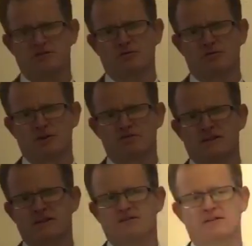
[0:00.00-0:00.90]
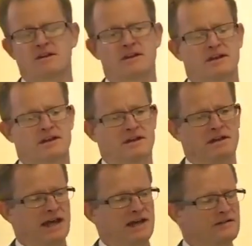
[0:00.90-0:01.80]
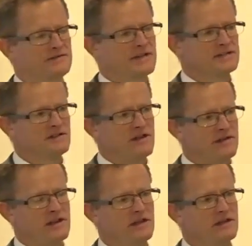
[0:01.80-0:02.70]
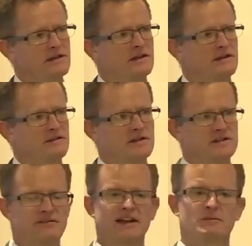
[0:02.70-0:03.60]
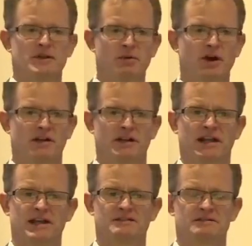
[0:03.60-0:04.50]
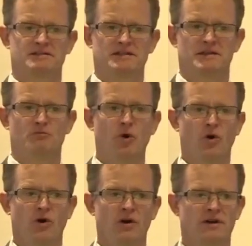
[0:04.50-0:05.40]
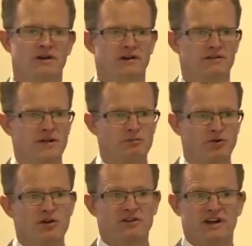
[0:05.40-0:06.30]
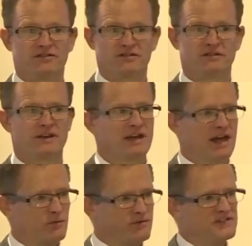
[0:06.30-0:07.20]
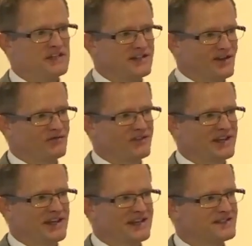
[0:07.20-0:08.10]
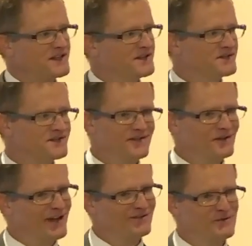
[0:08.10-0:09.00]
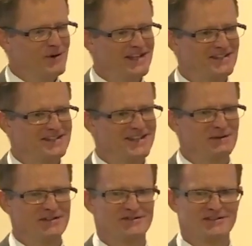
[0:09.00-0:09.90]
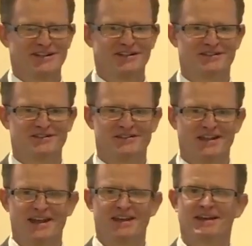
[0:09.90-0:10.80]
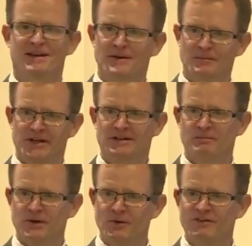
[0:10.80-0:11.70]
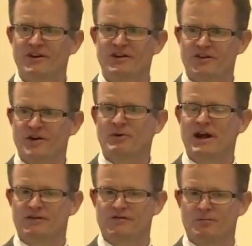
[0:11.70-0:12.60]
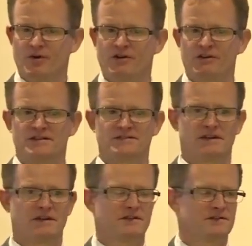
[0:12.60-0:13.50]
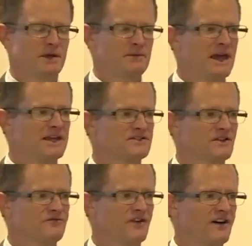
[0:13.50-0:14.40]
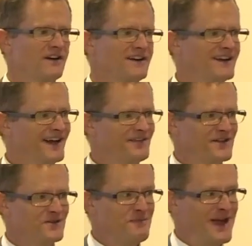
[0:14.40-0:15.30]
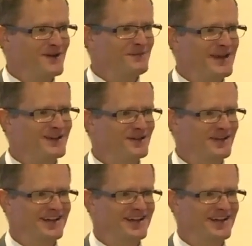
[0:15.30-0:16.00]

through the process. And there's nothing that a development partner likes to see more than progress. And we've seen it over the years, and you'll have to wait and see what the result is today. But, but we're very, very proud of the progress uh, that's been made so far, and that you may or may not